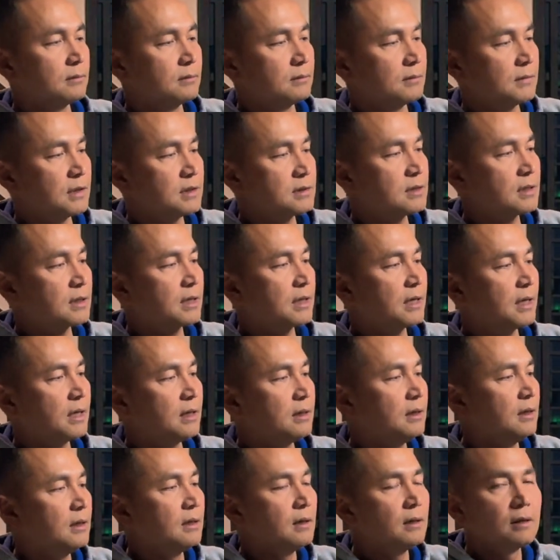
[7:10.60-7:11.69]
This is the
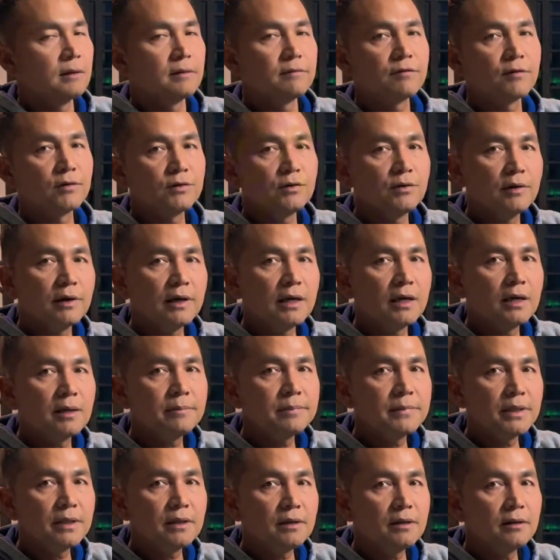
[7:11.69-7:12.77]
kit for your
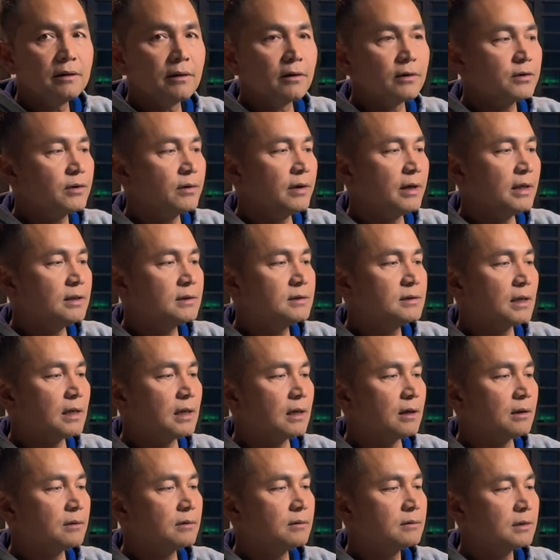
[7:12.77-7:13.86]
AMD or your
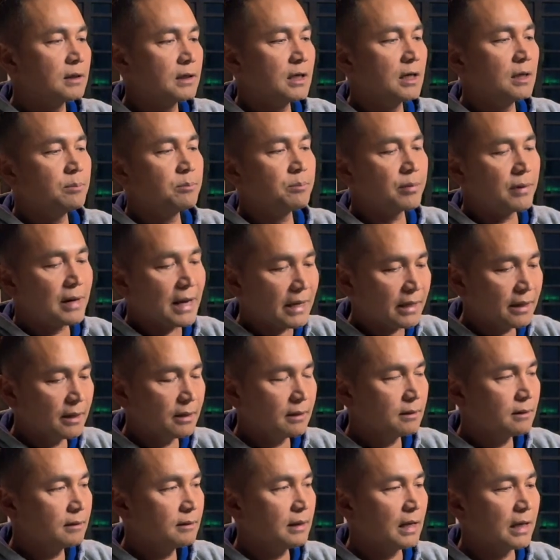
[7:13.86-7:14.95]
Intel. The kit
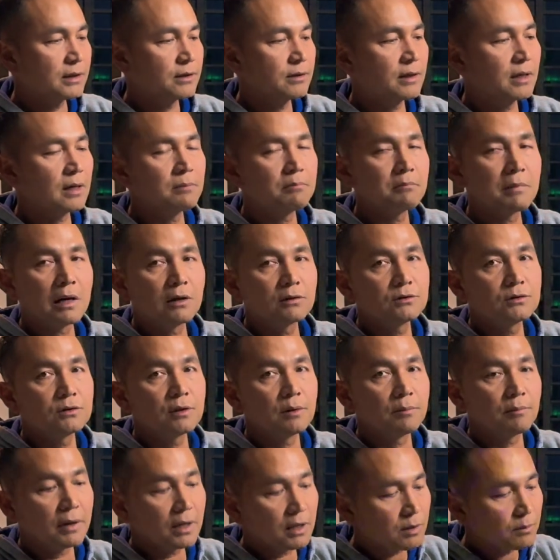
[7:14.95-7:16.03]
bracket that you can mount to
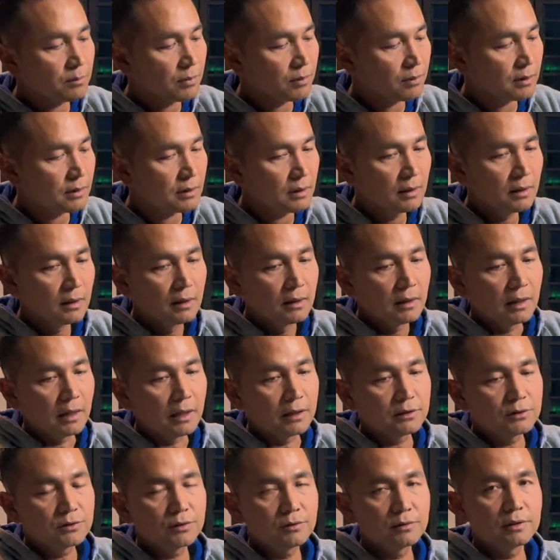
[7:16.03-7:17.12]
the motherboard
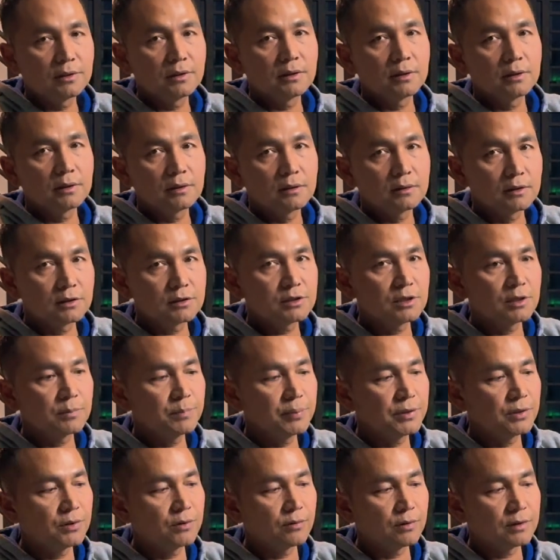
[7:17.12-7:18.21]
and to the
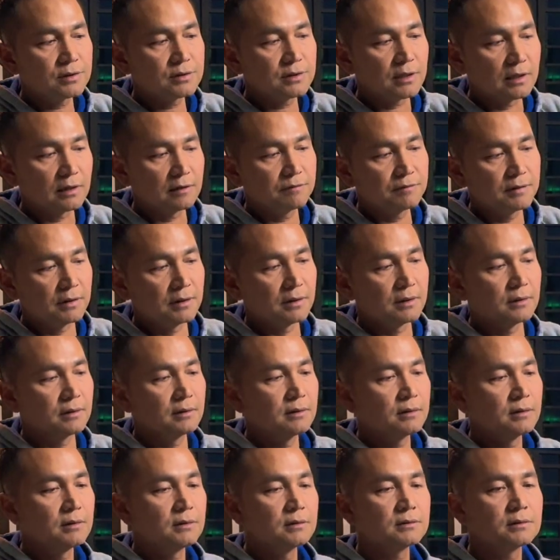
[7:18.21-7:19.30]
CPU itself there.
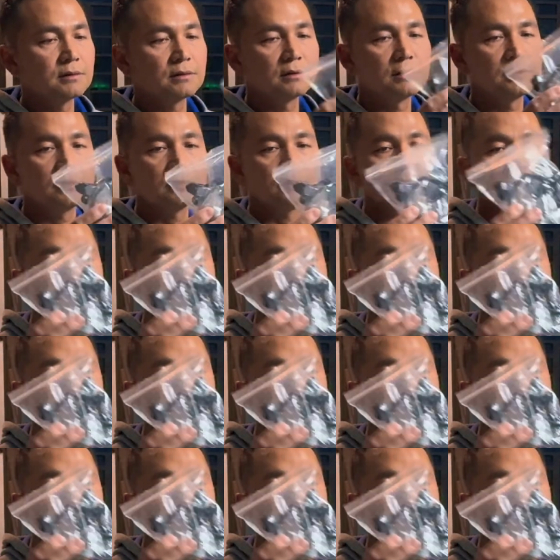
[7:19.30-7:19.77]
So this